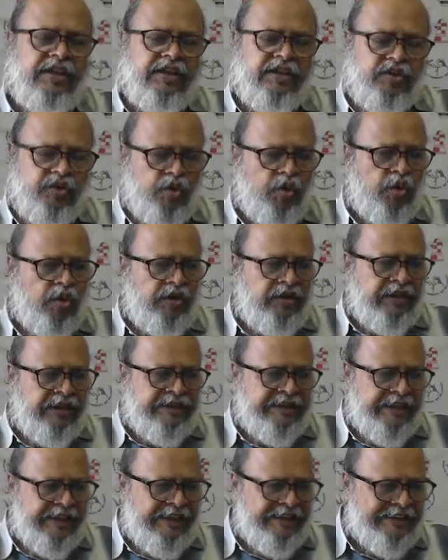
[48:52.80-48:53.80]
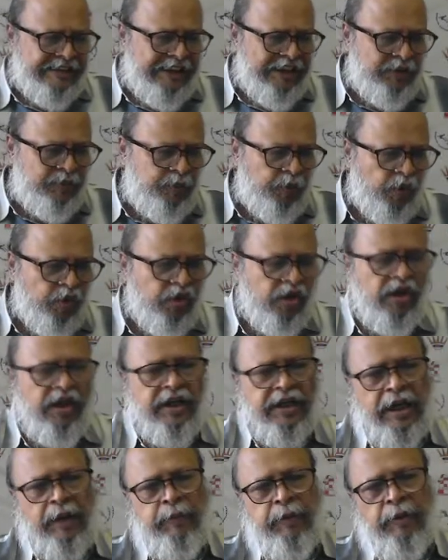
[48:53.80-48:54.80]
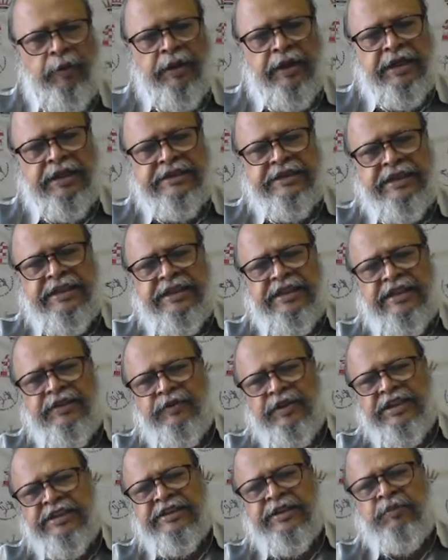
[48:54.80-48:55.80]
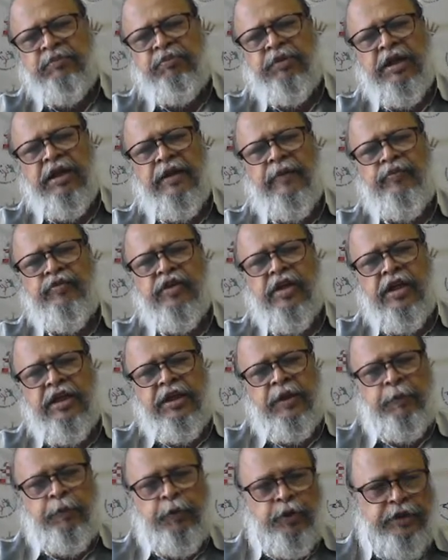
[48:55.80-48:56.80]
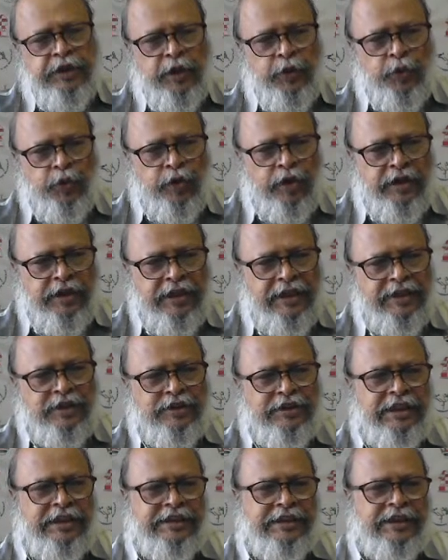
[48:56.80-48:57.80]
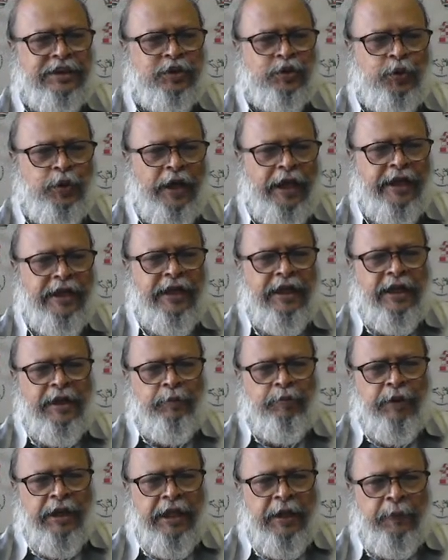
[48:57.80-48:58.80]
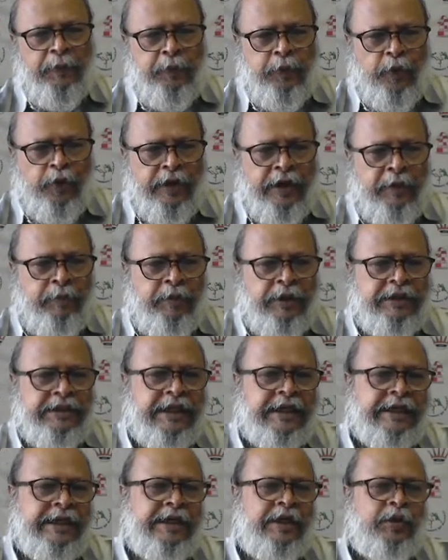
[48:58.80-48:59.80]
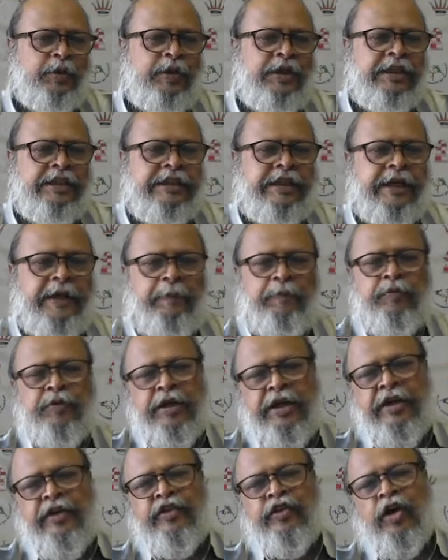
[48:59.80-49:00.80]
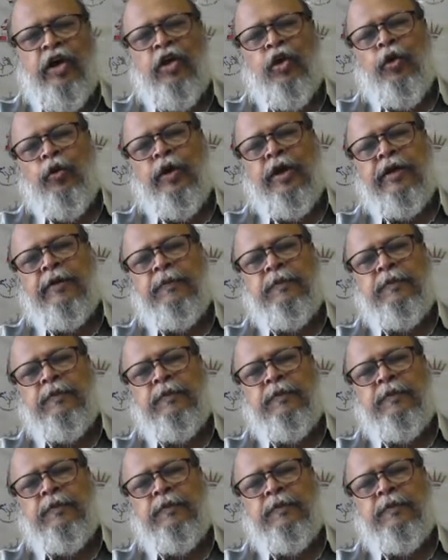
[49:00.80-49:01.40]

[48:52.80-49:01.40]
So in the Seresky's book, Capablanca said it very simple. You put the rook on the c3 square, play f4 and bring the king to e3, it is all over.